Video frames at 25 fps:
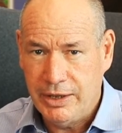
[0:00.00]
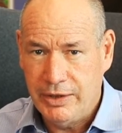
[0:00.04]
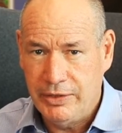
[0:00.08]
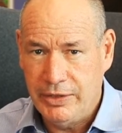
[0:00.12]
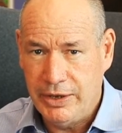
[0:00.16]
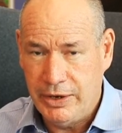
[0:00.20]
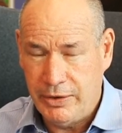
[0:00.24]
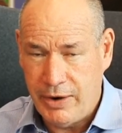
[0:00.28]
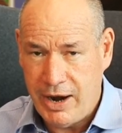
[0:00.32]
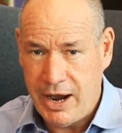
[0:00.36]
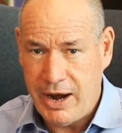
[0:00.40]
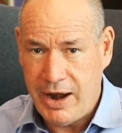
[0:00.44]

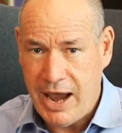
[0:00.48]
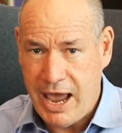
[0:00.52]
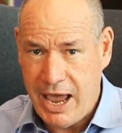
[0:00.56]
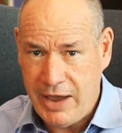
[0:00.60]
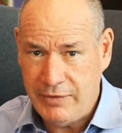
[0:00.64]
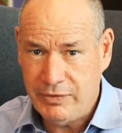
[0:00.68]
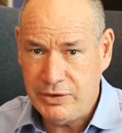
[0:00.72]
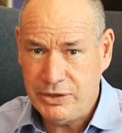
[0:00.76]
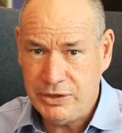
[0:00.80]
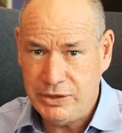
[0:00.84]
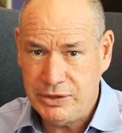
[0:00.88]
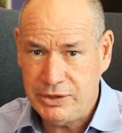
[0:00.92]
there are
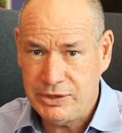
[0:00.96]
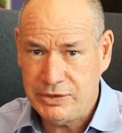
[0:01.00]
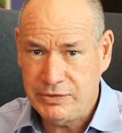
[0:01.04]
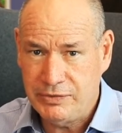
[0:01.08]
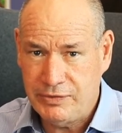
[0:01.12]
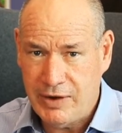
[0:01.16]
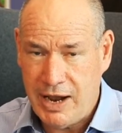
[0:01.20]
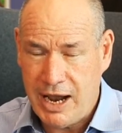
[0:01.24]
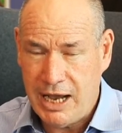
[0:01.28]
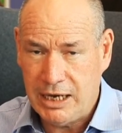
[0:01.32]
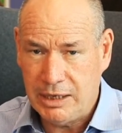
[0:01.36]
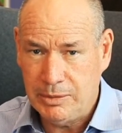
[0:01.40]
avenues
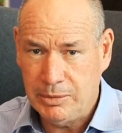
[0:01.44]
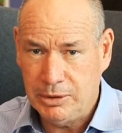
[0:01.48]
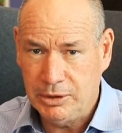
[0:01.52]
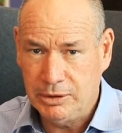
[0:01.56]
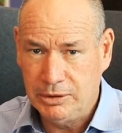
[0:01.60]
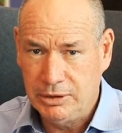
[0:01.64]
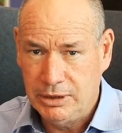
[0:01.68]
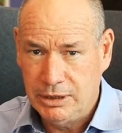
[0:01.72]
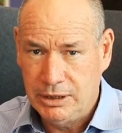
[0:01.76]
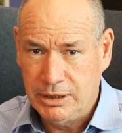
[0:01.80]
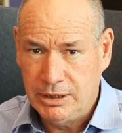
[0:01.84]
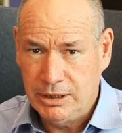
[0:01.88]

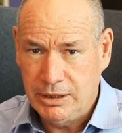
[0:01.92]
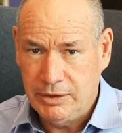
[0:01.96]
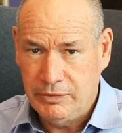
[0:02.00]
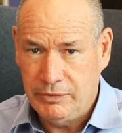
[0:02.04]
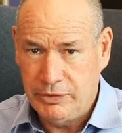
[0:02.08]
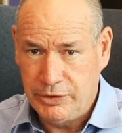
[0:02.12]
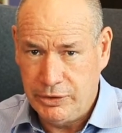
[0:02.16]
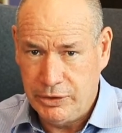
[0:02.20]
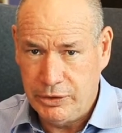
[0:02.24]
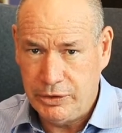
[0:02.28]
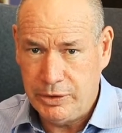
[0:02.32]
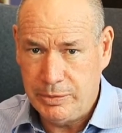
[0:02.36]
available
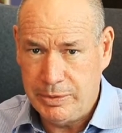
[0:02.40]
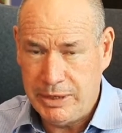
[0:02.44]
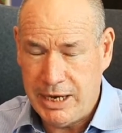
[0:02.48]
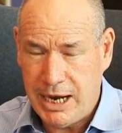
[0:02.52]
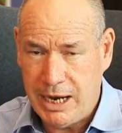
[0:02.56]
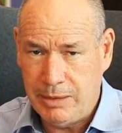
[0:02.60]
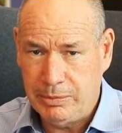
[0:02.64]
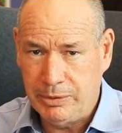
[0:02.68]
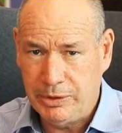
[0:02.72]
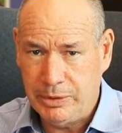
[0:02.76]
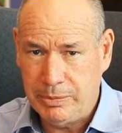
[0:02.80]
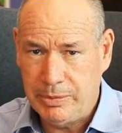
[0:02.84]
for you to be
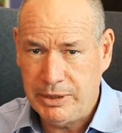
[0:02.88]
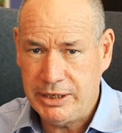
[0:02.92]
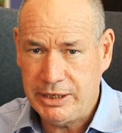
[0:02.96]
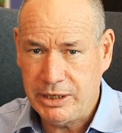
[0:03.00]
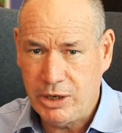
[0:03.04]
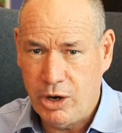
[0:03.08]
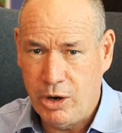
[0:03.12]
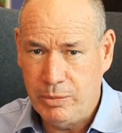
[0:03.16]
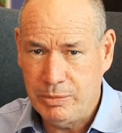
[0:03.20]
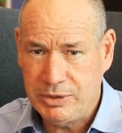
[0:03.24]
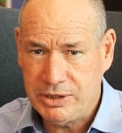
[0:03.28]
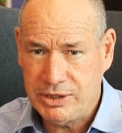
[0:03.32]
able to be
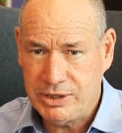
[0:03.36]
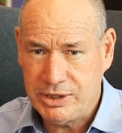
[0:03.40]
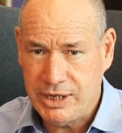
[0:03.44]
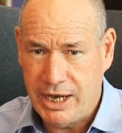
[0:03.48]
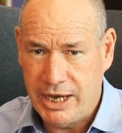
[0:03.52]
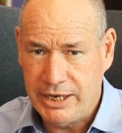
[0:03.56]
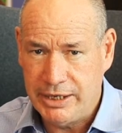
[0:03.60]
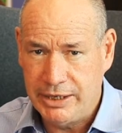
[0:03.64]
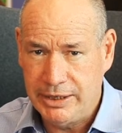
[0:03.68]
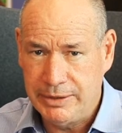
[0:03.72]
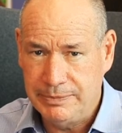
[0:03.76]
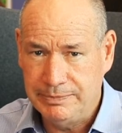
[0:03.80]

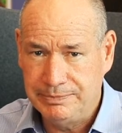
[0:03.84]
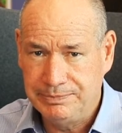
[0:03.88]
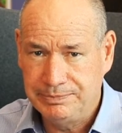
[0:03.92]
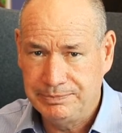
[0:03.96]
compensated.